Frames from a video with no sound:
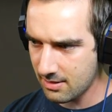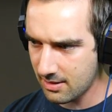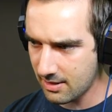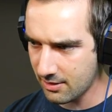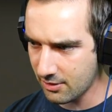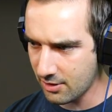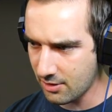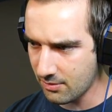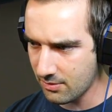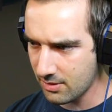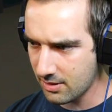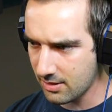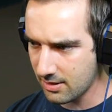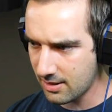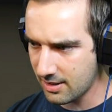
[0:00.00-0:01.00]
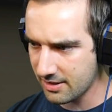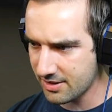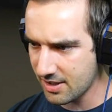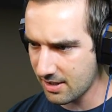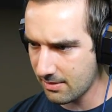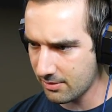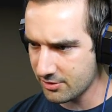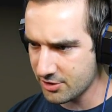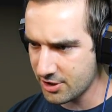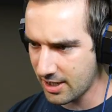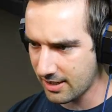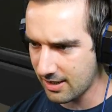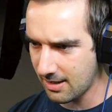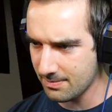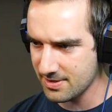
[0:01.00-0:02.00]
I don't know. I think I'll
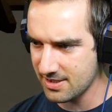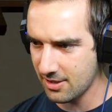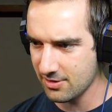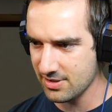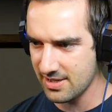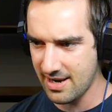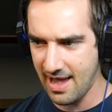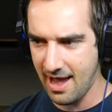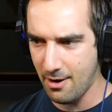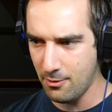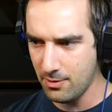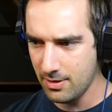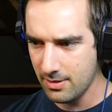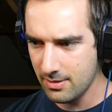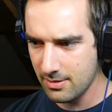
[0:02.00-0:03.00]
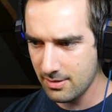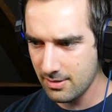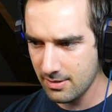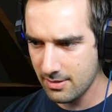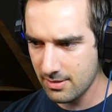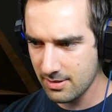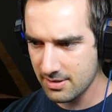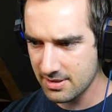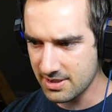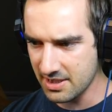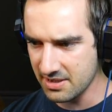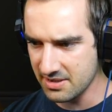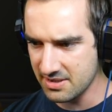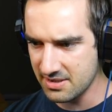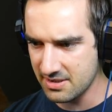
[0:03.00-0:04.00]
check upstairs now.
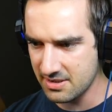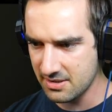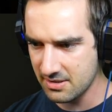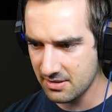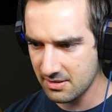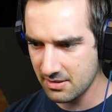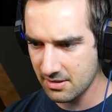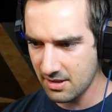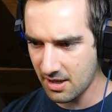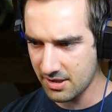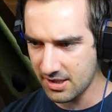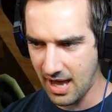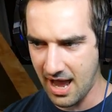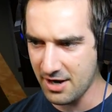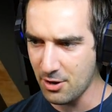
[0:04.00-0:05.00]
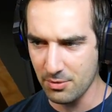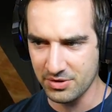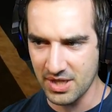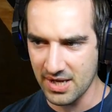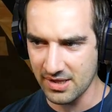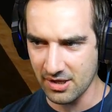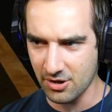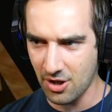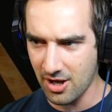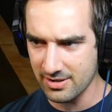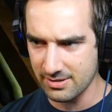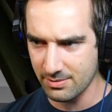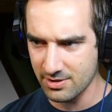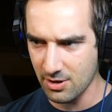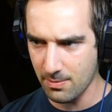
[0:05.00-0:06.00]
Since nothing... I don't think the
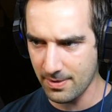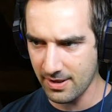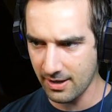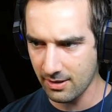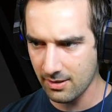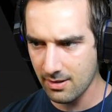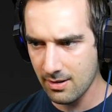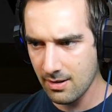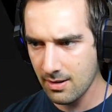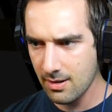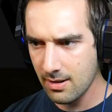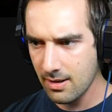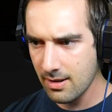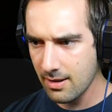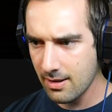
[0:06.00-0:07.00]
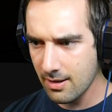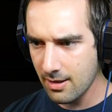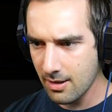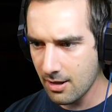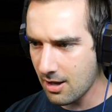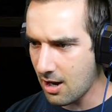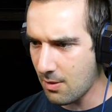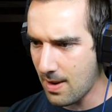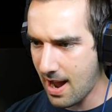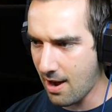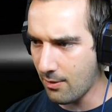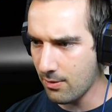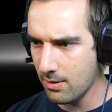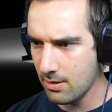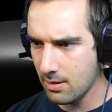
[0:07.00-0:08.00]
closet was open there. Oh,
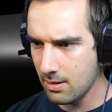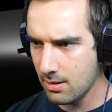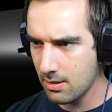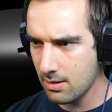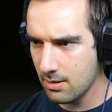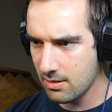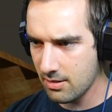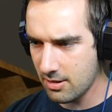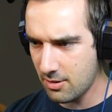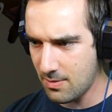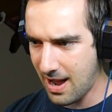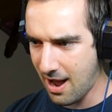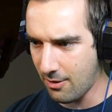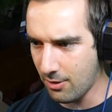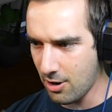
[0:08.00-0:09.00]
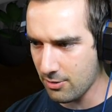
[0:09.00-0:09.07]
wow. Oh, wow.